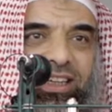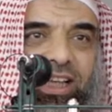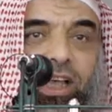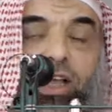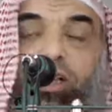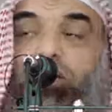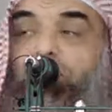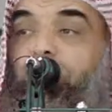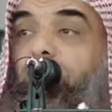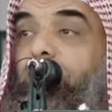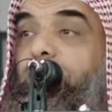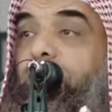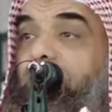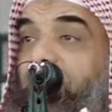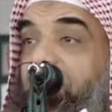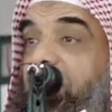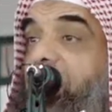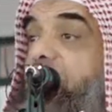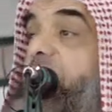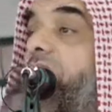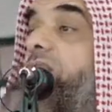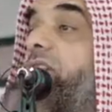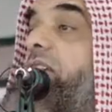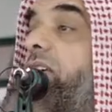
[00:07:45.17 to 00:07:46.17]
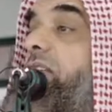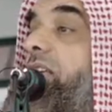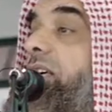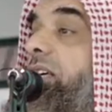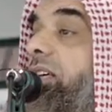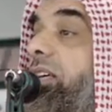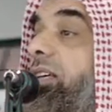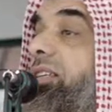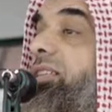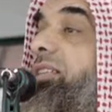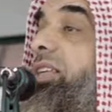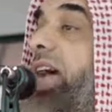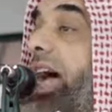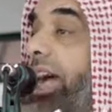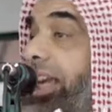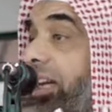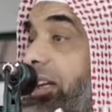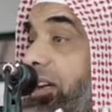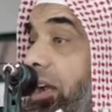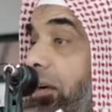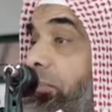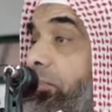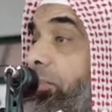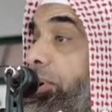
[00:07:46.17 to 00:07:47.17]
So this is
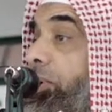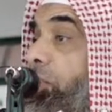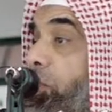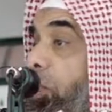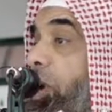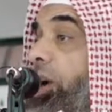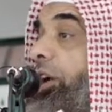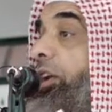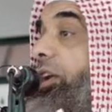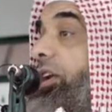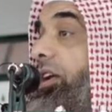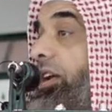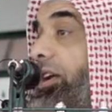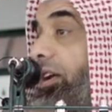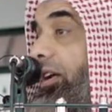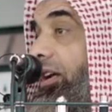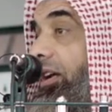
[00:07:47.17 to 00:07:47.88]
sign number one